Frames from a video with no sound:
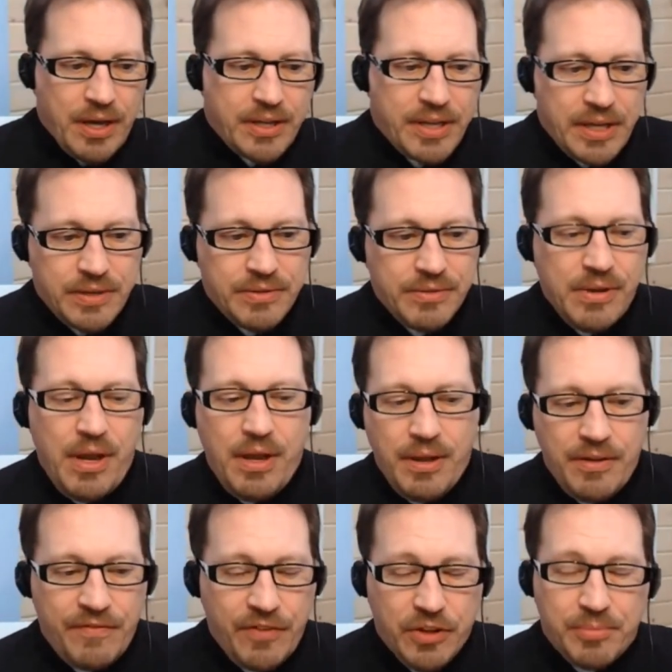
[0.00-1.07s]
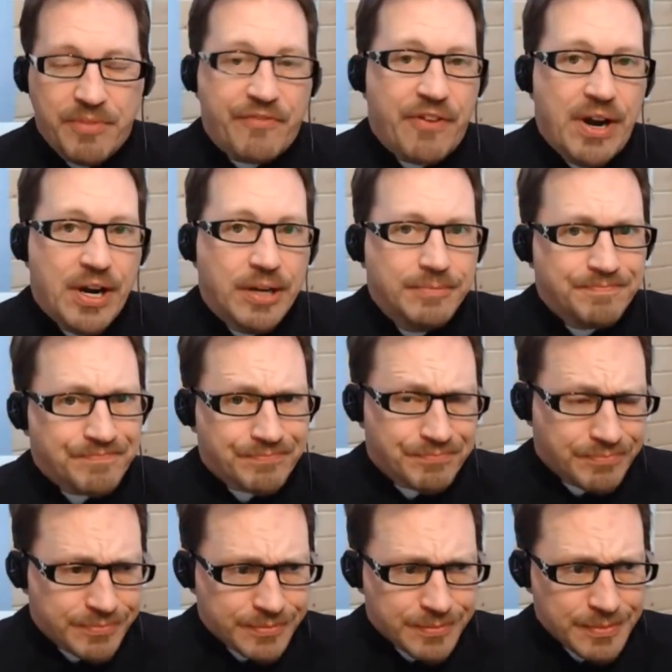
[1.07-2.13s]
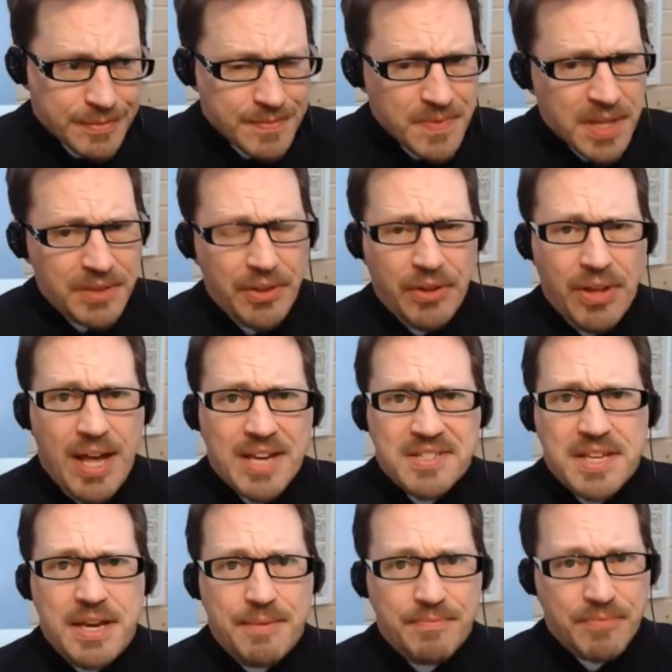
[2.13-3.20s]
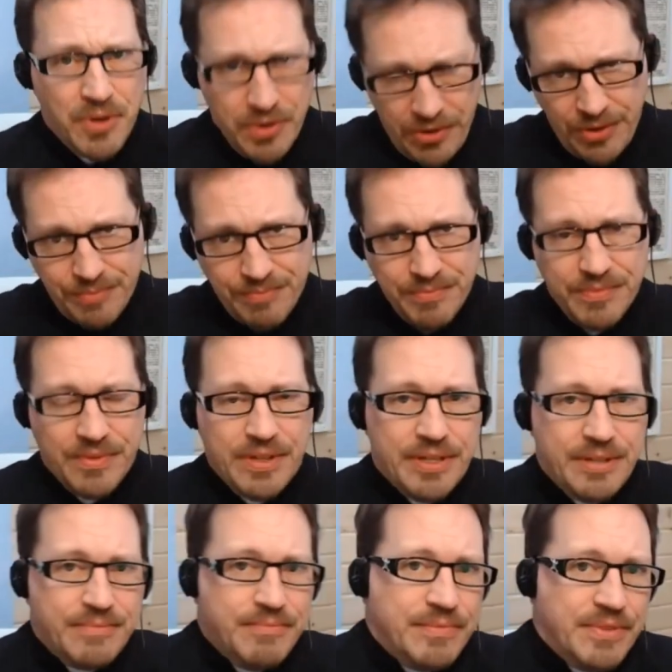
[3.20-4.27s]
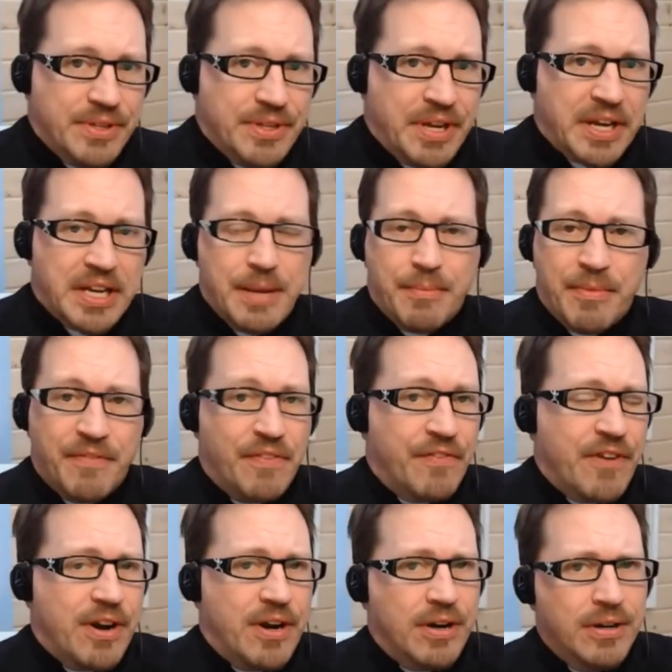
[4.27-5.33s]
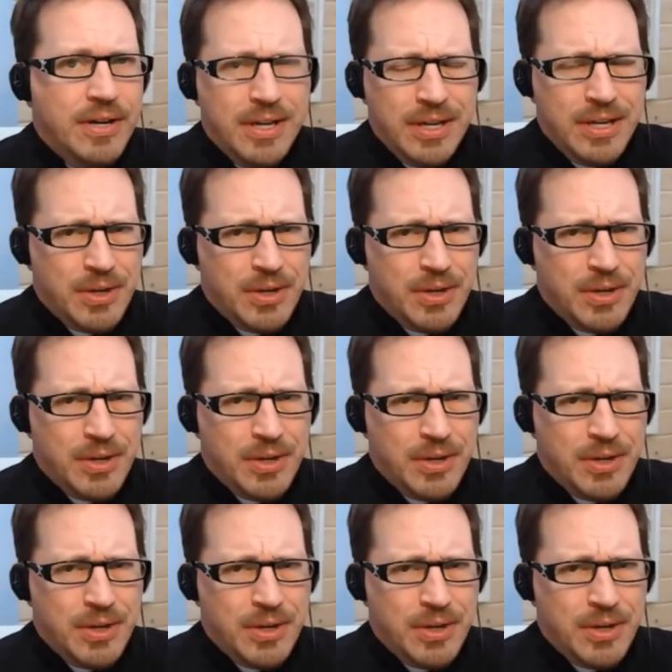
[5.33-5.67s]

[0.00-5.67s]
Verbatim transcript: King Philip the Fair, the last name, or the nickname of the Fair,